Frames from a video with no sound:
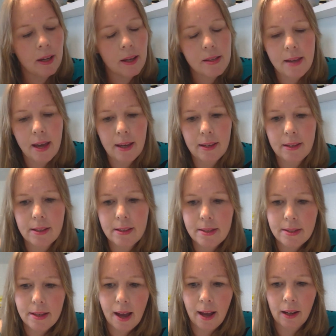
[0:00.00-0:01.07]
takes
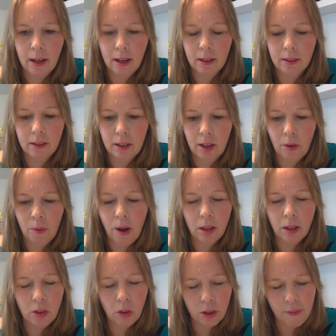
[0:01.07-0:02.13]
a
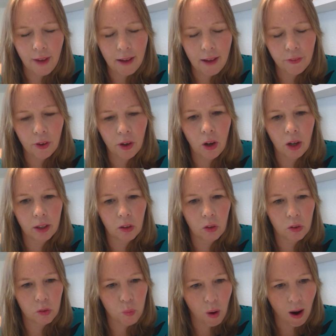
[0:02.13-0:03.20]
lot of effort and a lot
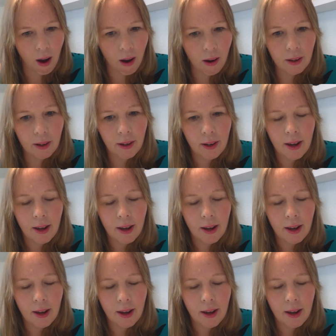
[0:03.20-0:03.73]
of work.